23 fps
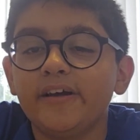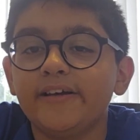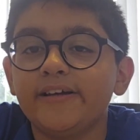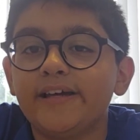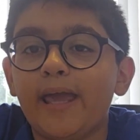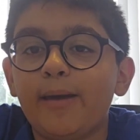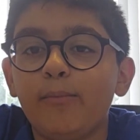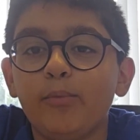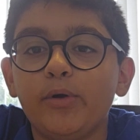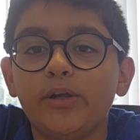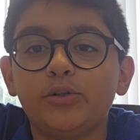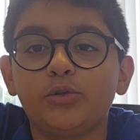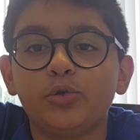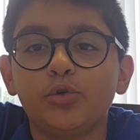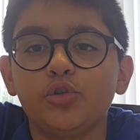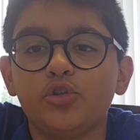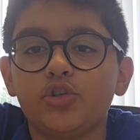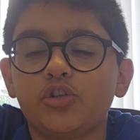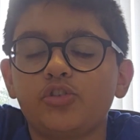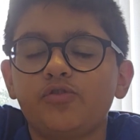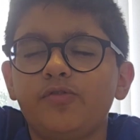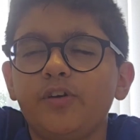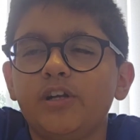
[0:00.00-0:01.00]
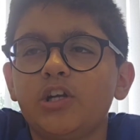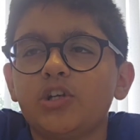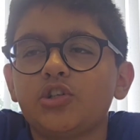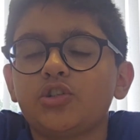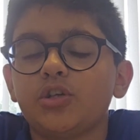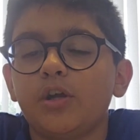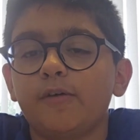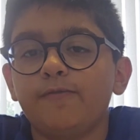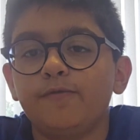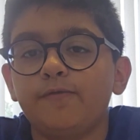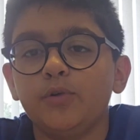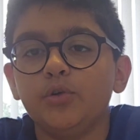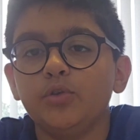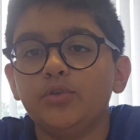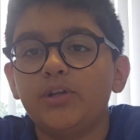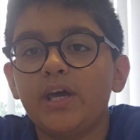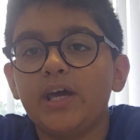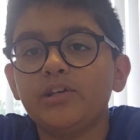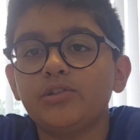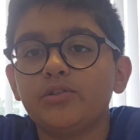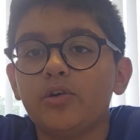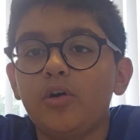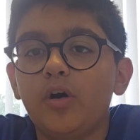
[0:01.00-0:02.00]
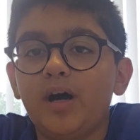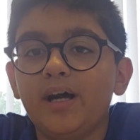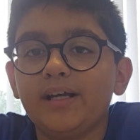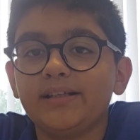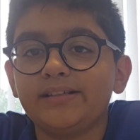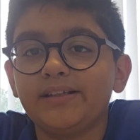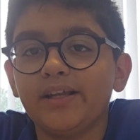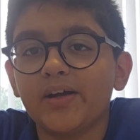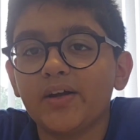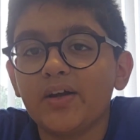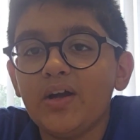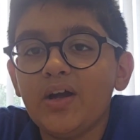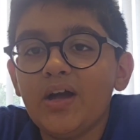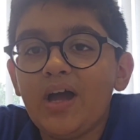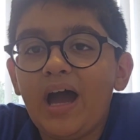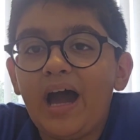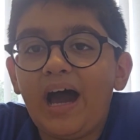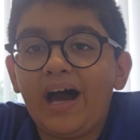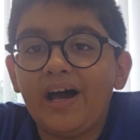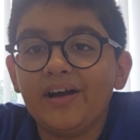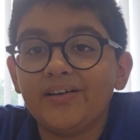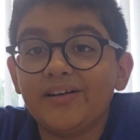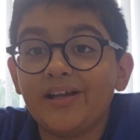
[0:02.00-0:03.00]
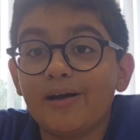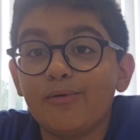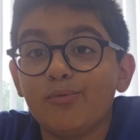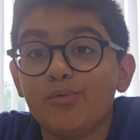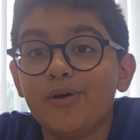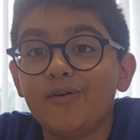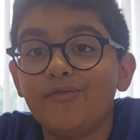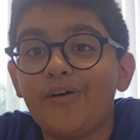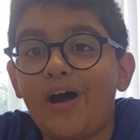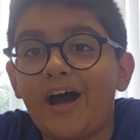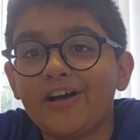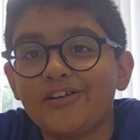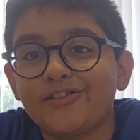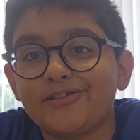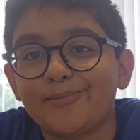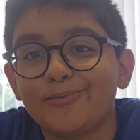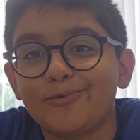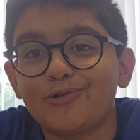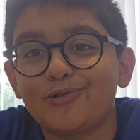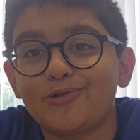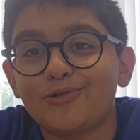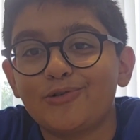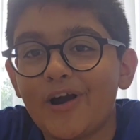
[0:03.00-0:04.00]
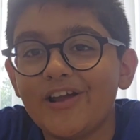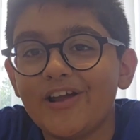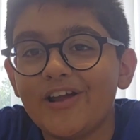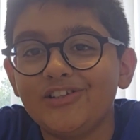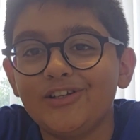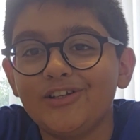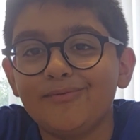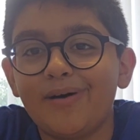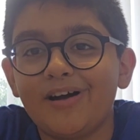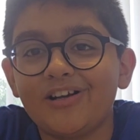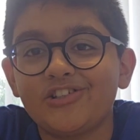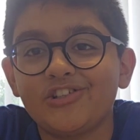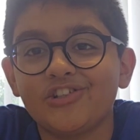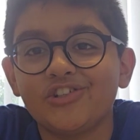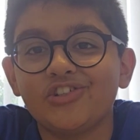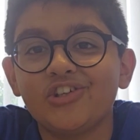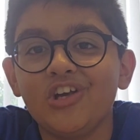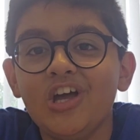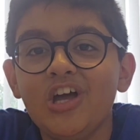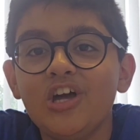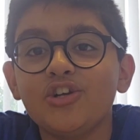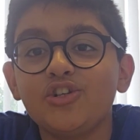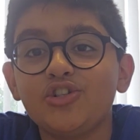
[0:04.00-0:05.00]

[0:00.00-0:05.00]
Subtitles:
Game Week 2 just finished a few days ago, I think, and yeah, we've had some crazy matches.